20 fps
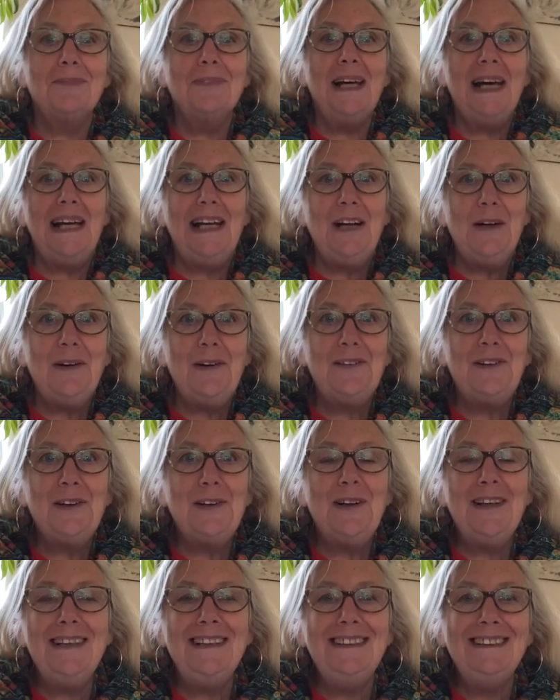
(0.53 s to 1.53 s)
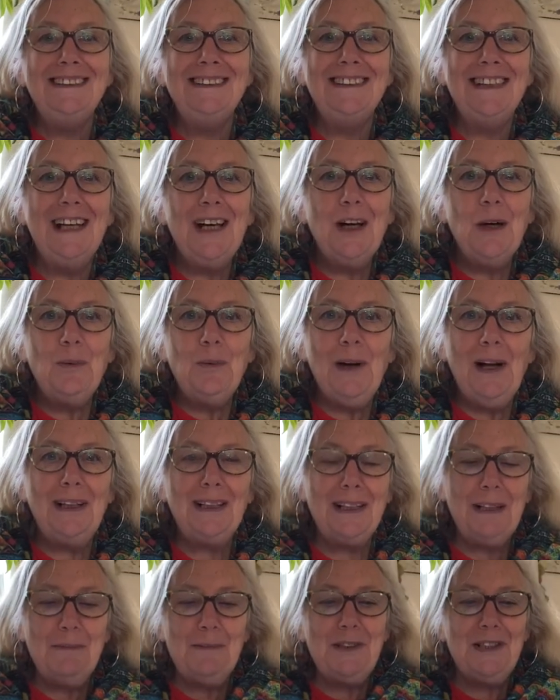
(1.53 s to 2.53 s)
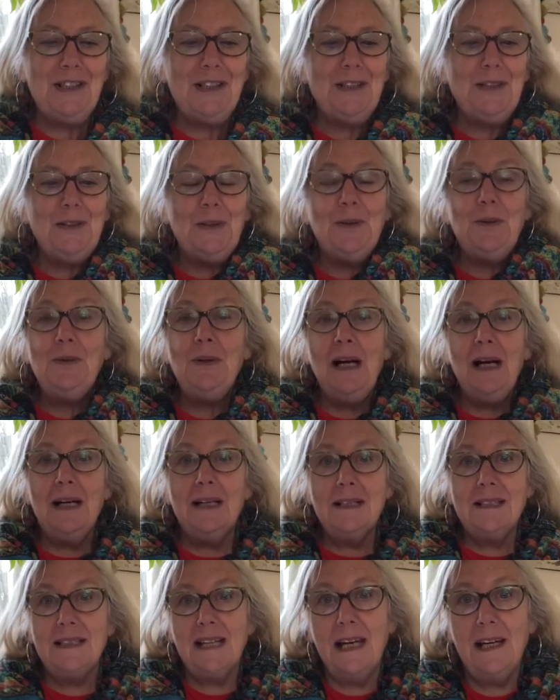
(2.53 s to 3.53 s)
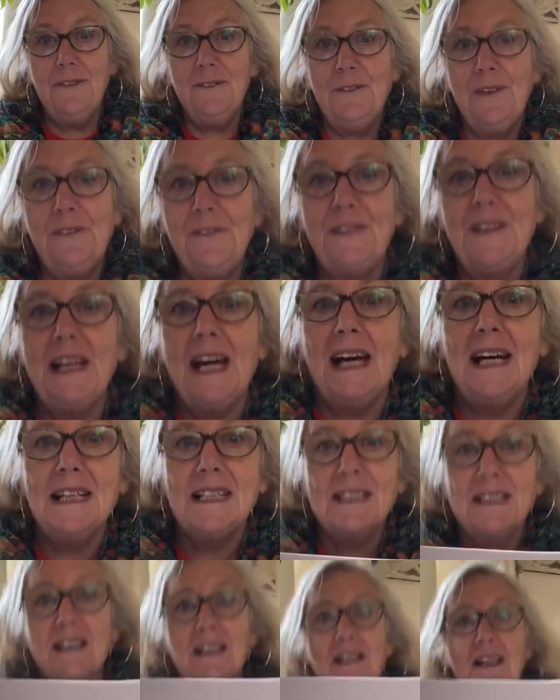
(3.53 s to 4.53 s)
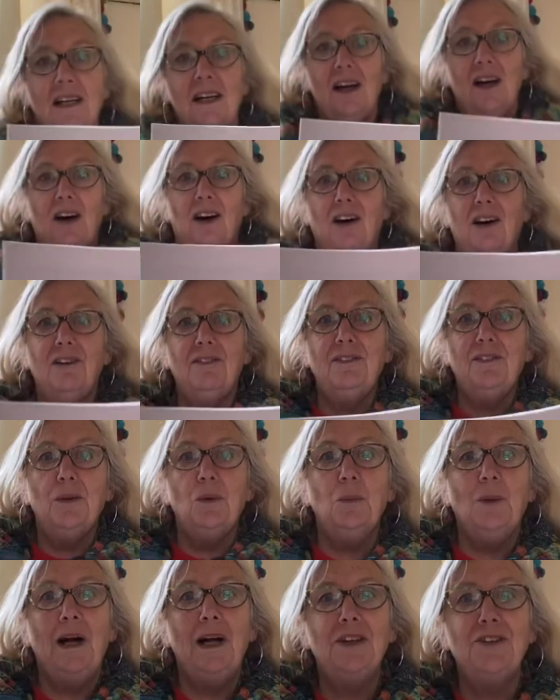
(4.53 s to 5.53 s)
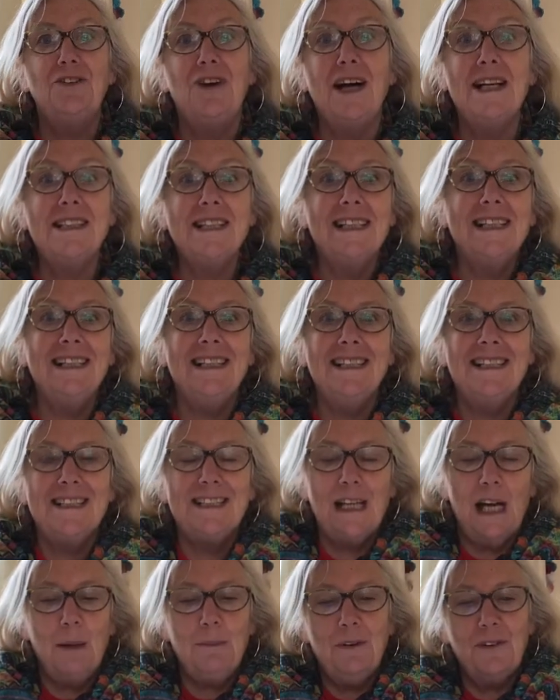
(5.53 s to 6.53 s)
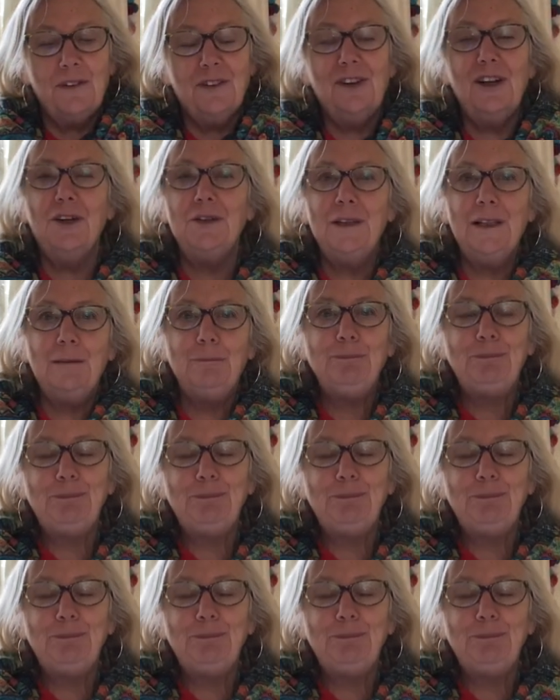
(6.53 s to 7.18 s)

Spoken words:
Hello everyone, welcome to day 58 of Wild Writing in the Time of Corona.